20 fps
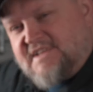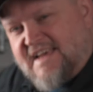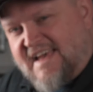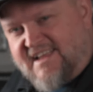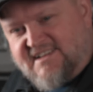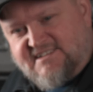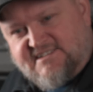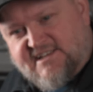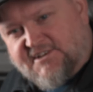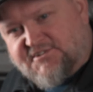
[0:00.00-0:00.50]
to
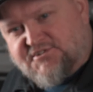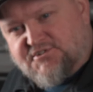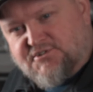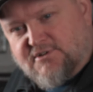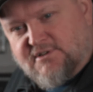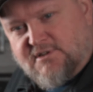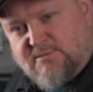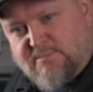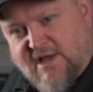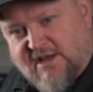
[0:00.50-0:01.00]
add texture
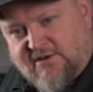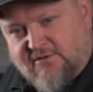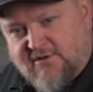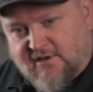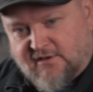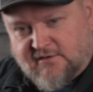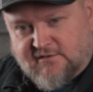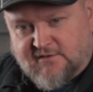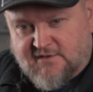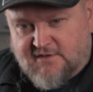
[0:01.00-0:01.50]
in the
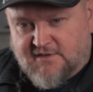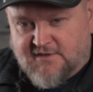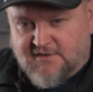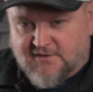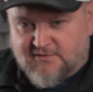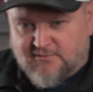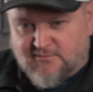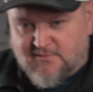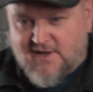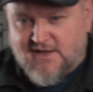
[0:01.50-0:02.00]
background,
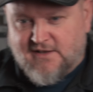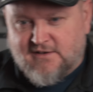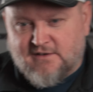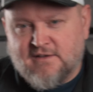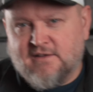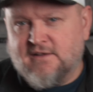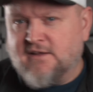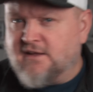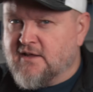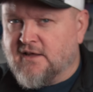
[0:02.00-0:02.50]
right?
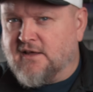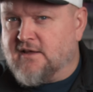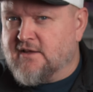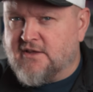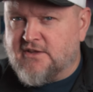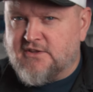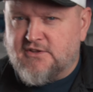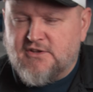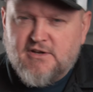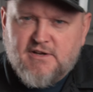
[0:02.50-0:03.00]

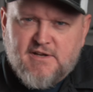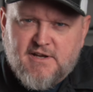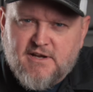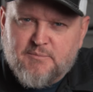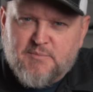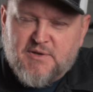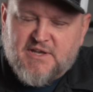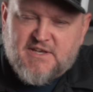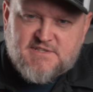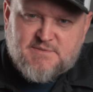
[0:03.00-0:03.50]
You're here
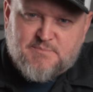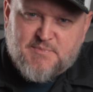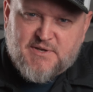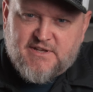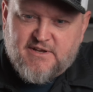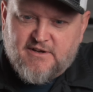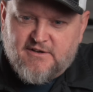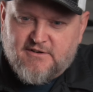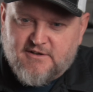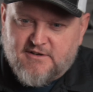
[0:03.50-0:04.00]
because I'm a
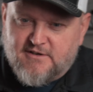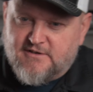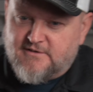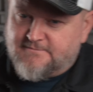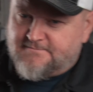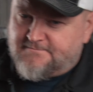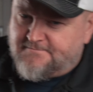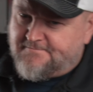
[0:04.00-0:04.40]
gear nerd.